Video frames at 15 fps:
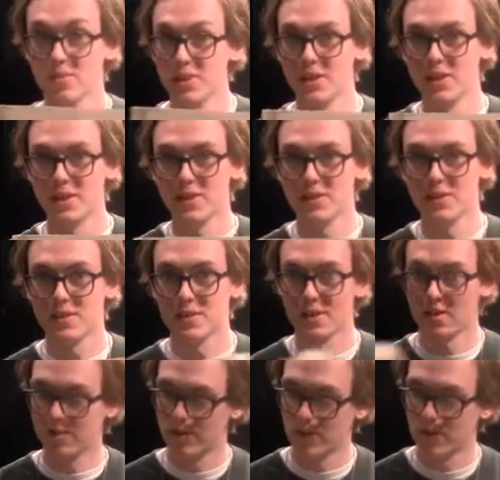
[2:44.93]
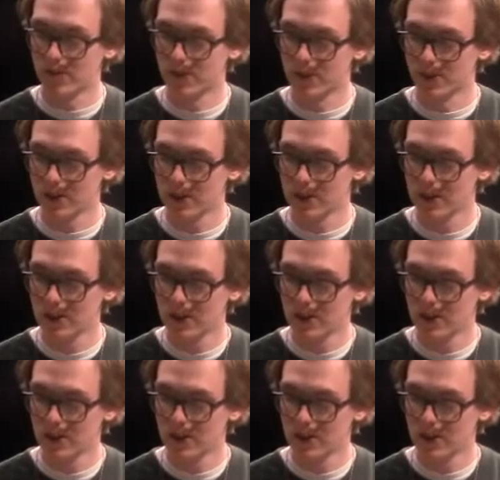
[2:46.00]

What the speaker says: Really good stuff, very folky.